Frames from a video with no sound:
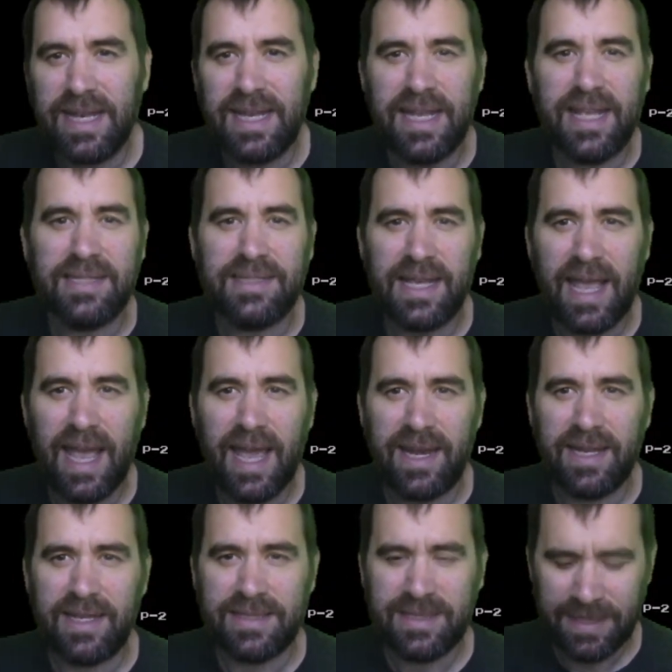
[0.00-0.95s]
NES
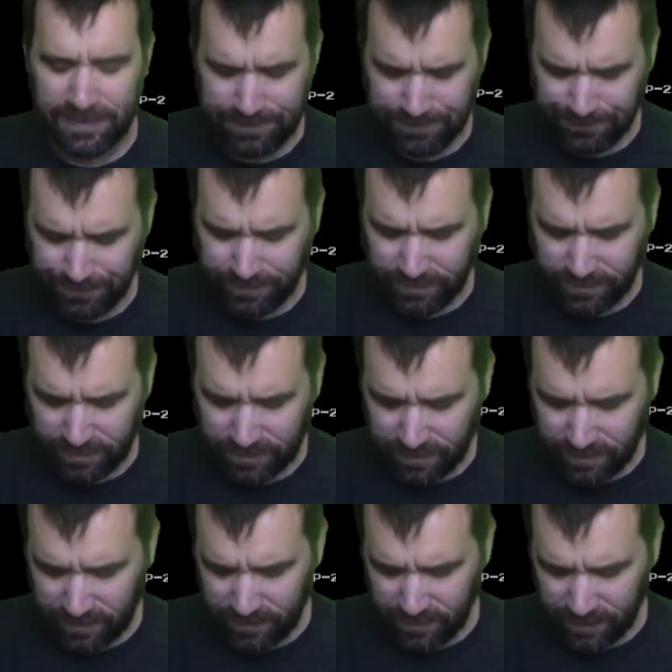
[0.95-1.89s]
Addict,
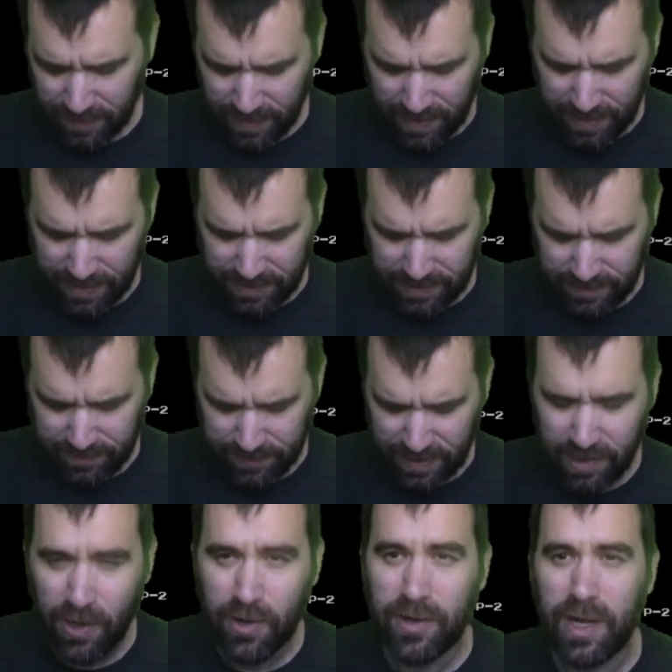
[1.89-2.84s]
and it's
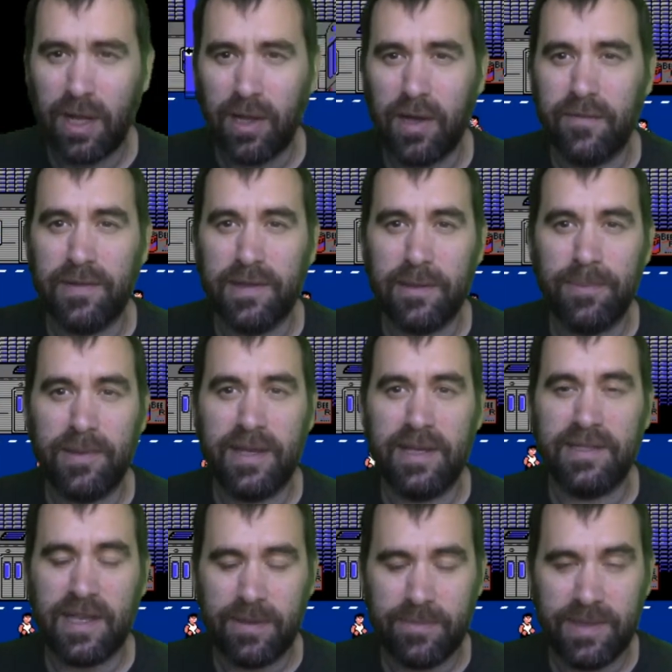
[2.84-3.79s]
been going all over the
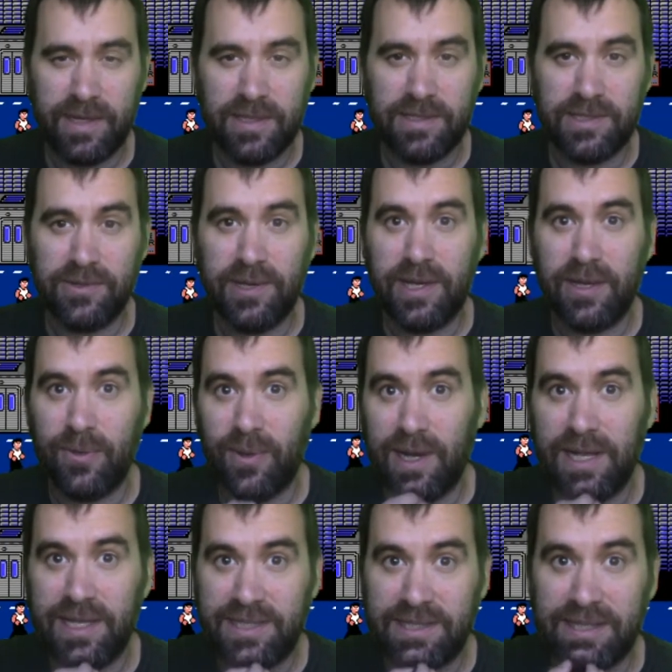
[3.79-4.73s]
place. I've been enjoying
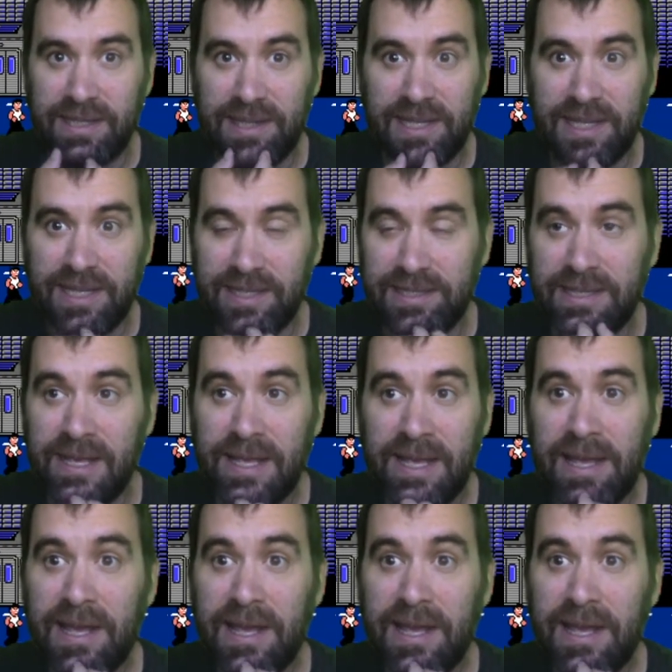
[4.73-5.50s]
watching these.